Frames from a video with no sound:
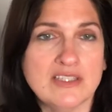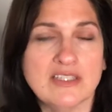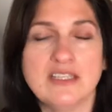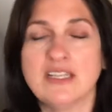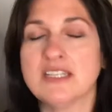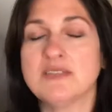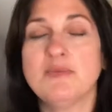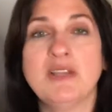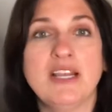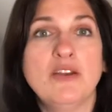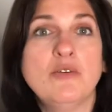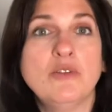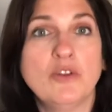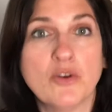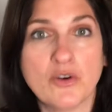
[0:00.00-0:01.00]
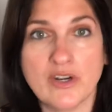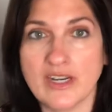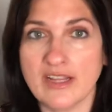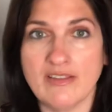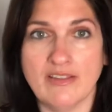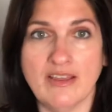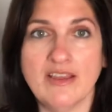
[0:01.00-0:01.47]
It doesn't mean I don't learn
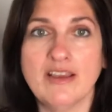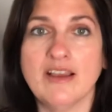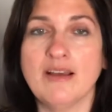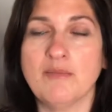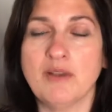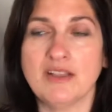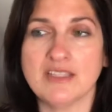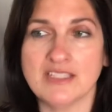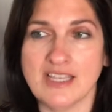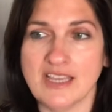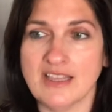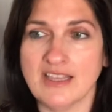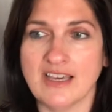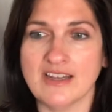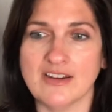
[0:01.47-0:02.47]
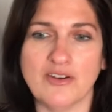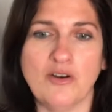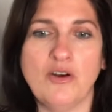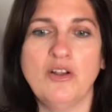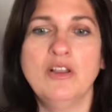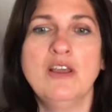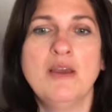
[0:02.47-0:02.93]
anything. I'm not saying that at
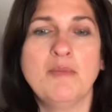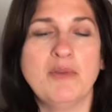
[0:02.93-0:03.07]
all,